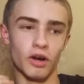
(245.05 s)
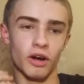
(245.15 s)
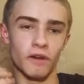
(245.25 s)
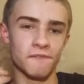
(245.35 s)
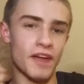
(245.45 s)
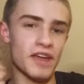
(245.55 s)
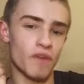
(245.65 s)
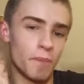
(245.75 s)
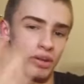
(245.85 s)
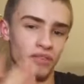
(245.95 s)
I favour
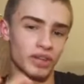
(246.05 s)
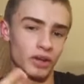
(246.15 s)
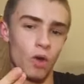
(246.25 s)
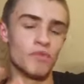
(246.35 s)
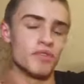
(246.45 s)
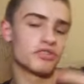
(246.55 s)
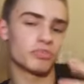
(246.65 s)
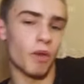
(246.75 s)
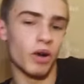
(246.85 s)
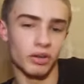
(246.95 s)
Oblivion over
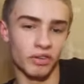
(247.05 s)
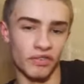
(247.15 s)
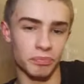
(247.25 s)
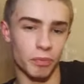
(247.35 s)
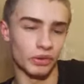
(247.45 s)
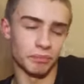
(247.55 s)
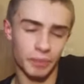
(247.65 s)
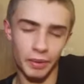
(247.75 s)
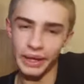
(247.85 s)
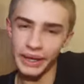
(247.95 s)
Smiler at this point. But
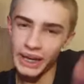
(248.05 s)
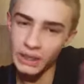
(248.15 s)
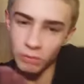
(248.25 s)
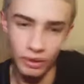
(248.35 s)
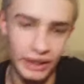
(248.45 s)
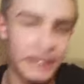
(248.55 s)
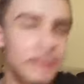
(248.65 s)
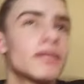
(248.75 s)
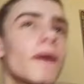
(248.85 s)
it is what it is.